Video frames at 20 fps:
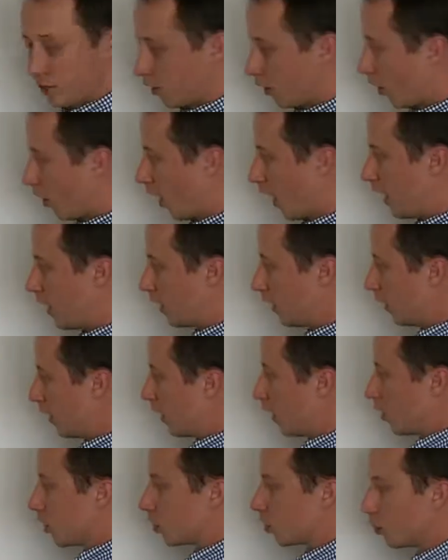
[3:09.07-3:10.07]
all right.
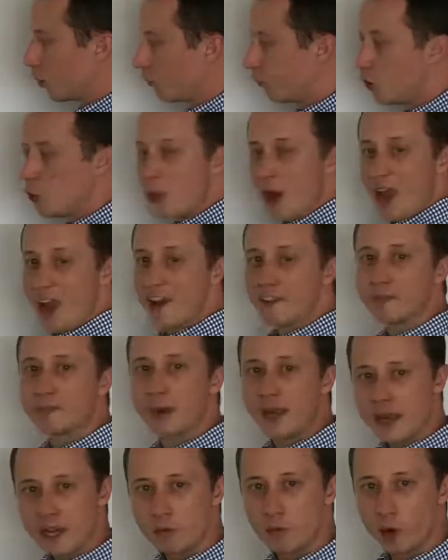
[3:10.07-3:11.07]
So if you have
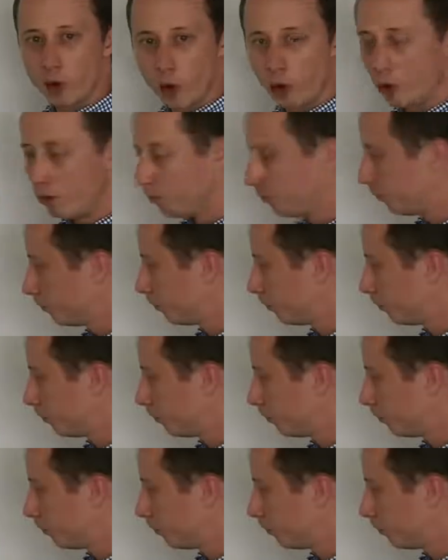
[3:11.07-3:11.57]
payroll,